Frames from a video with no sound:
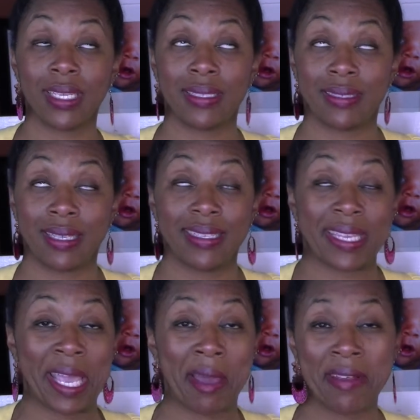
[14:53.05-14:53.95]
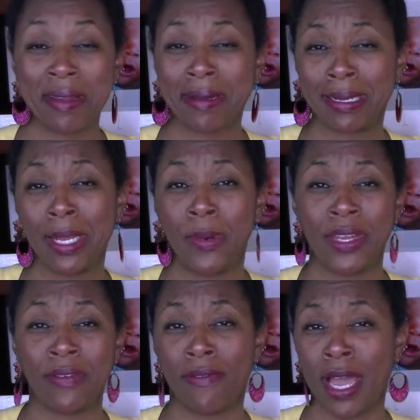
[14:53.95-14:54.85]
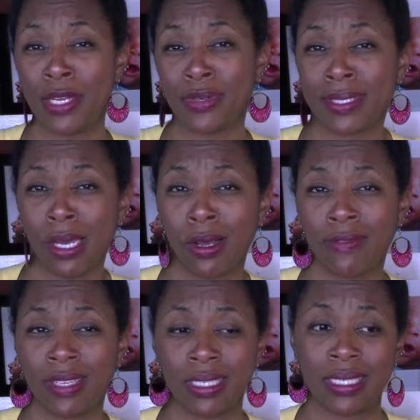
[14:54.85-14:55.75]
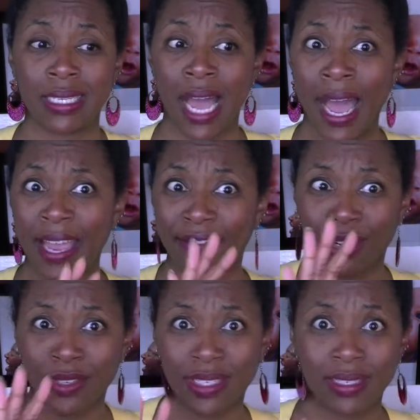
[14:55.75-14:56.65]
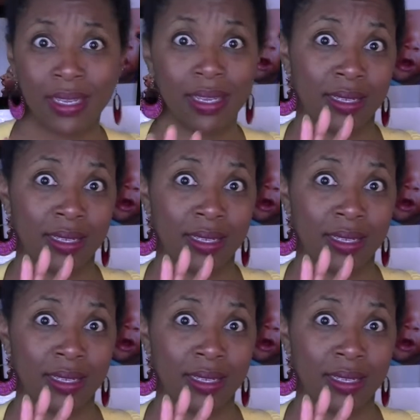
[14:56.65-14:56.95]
it says, count it all good when you find yourself in diverse